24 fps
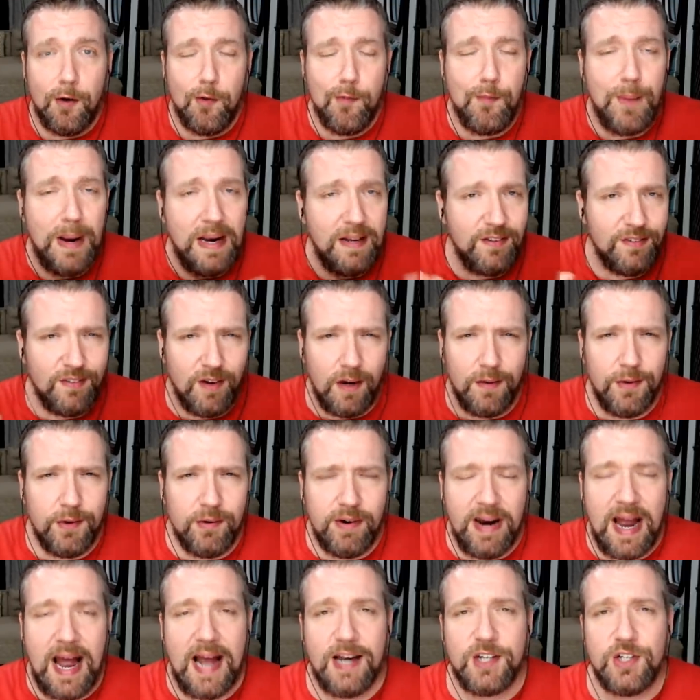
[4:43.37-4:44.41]
based on the
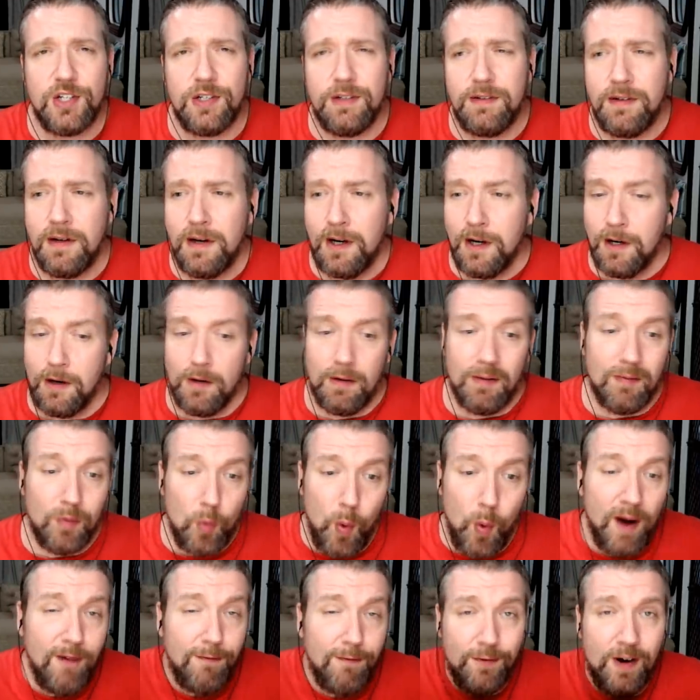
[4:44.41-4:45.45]
reaction,
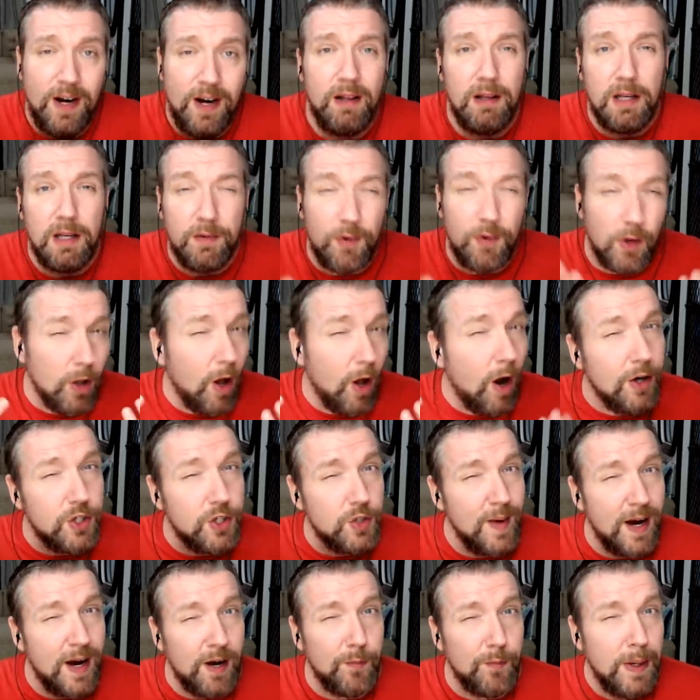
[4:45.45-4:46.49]
quite frankly, of a large
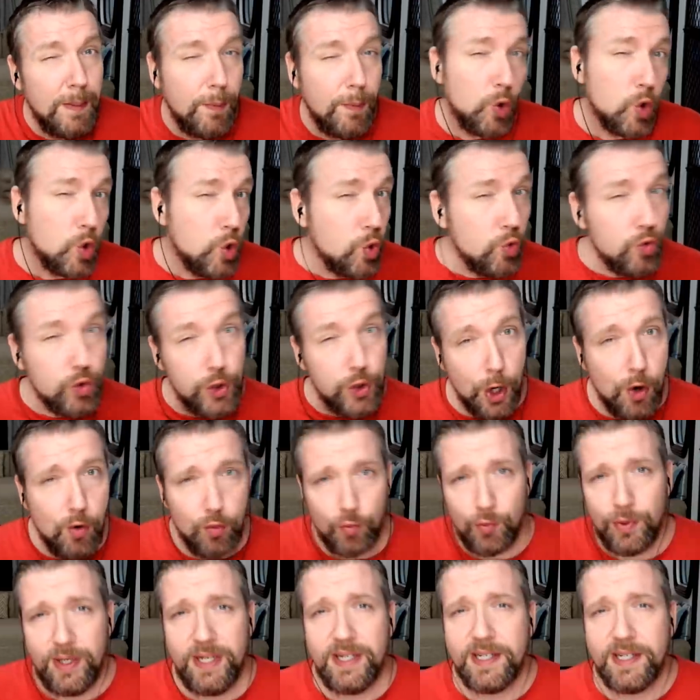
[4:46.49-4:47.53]
amount of people who
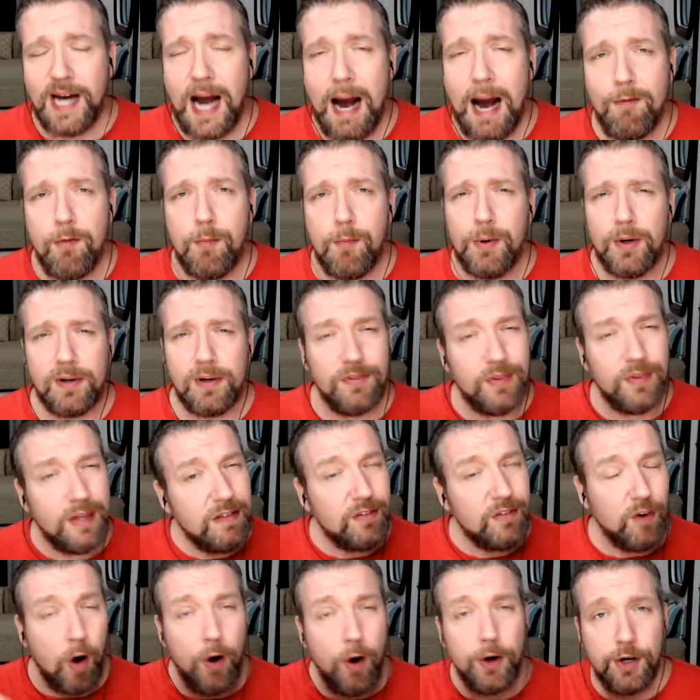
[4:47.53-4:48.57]
don't read Cobble books.
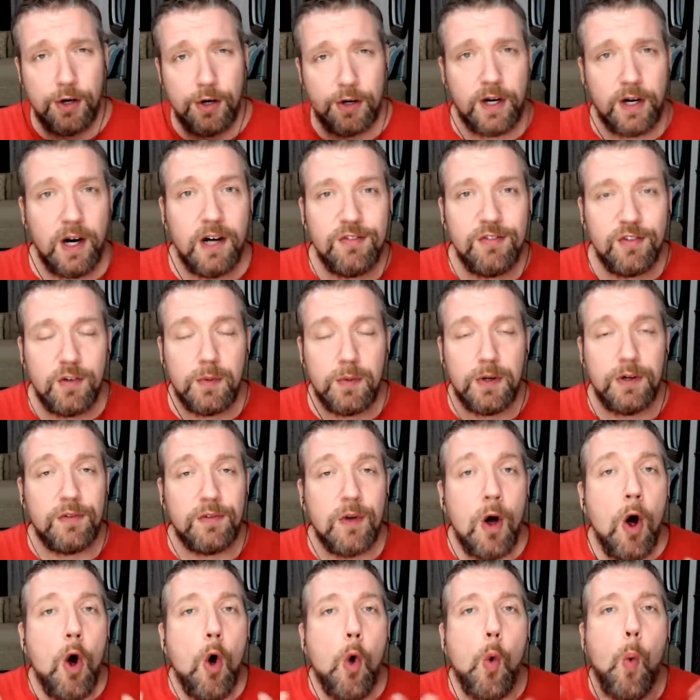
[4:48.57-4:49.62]
These aren't your customers.
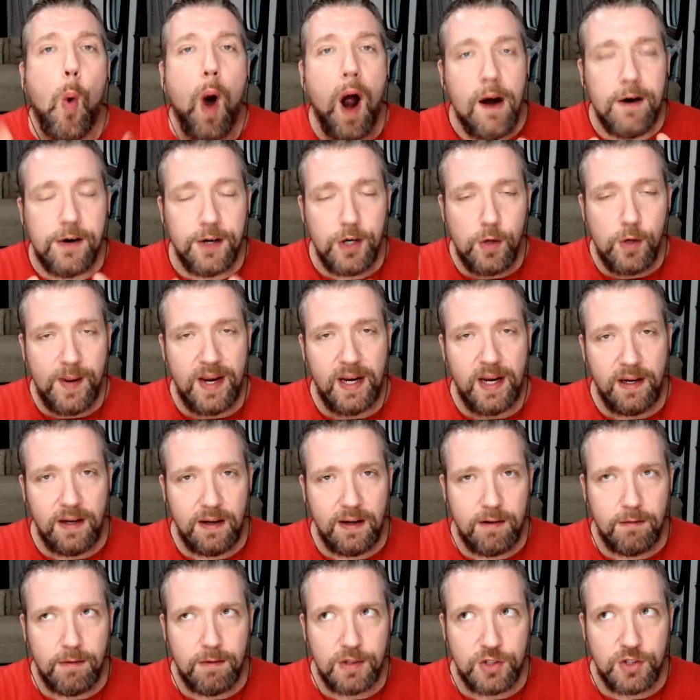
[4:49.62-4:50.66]
Why are you
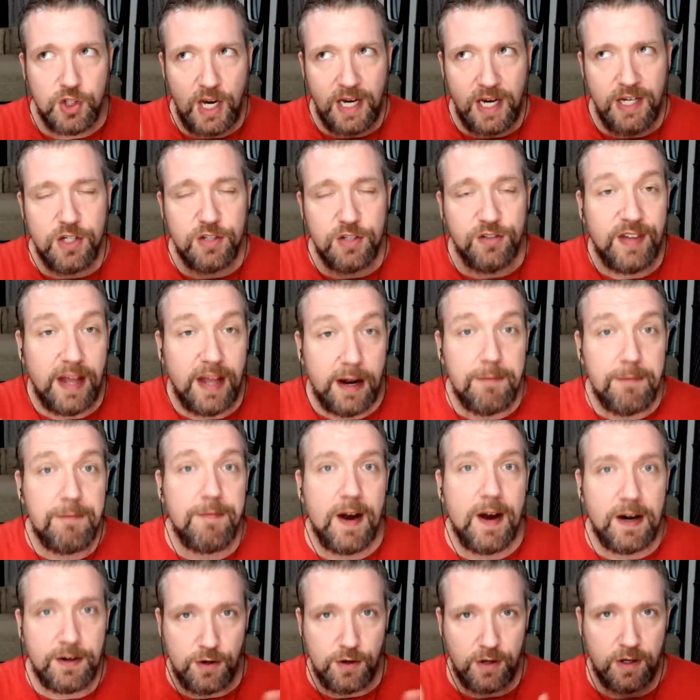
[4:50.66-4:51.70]
making changes that
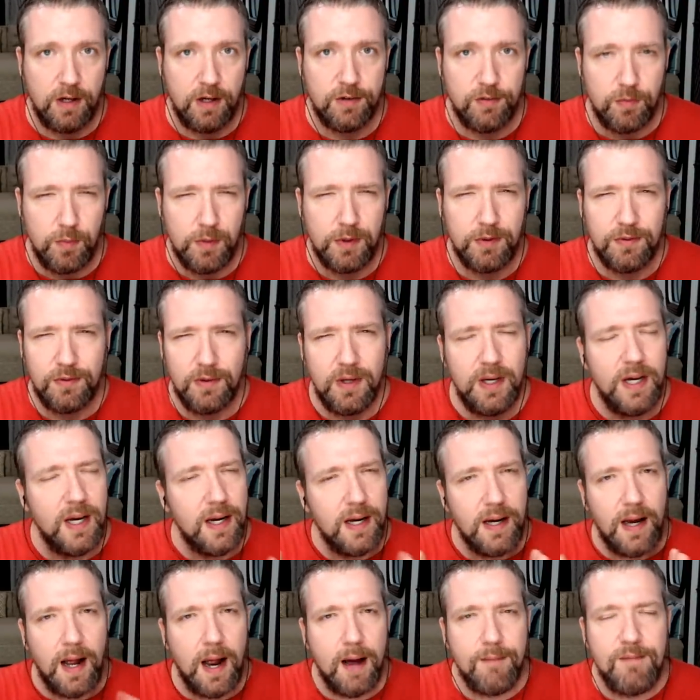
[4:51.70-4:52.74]
affect your customers?
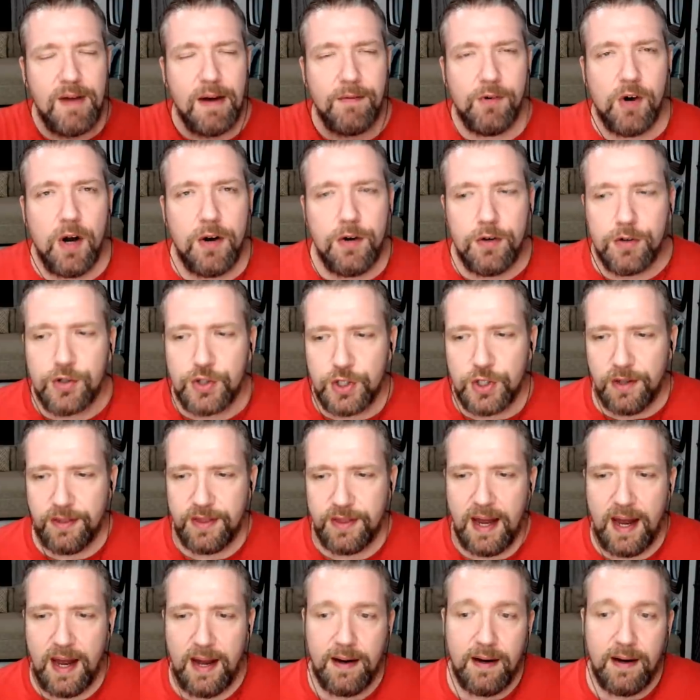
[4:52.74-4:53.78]
I've never understood
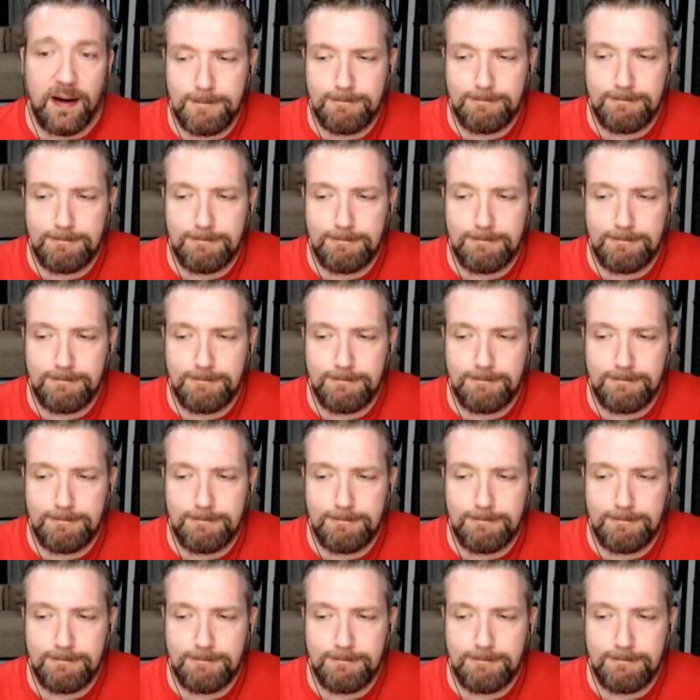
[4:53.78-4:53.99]
that.